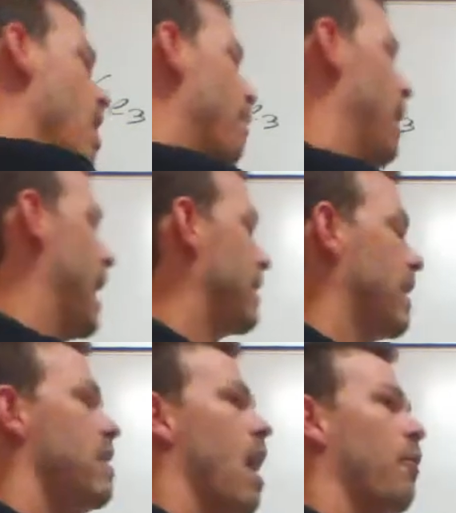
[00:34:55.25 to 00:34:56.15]
But it's
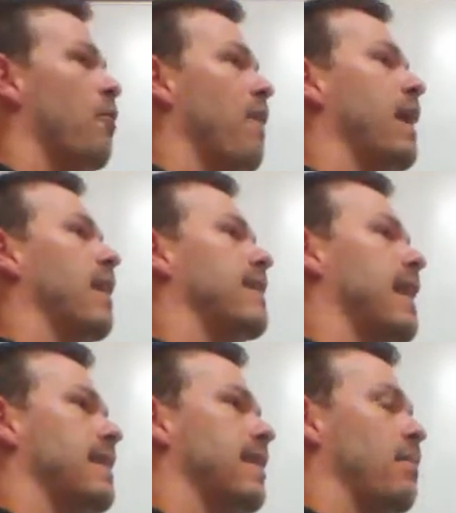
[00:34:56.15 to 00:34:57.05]
another thing that
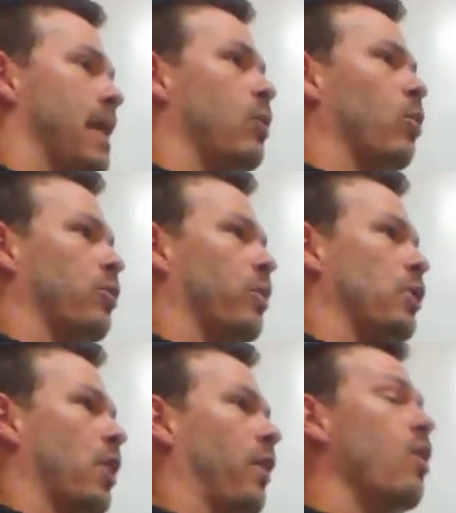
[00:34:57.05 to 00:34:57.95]
sets them equal to
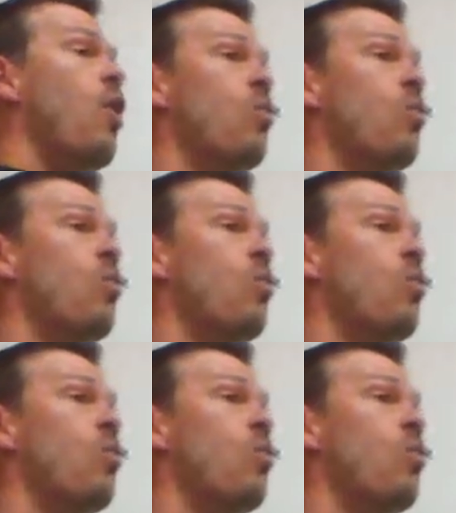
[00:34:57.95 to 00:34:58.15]
each other.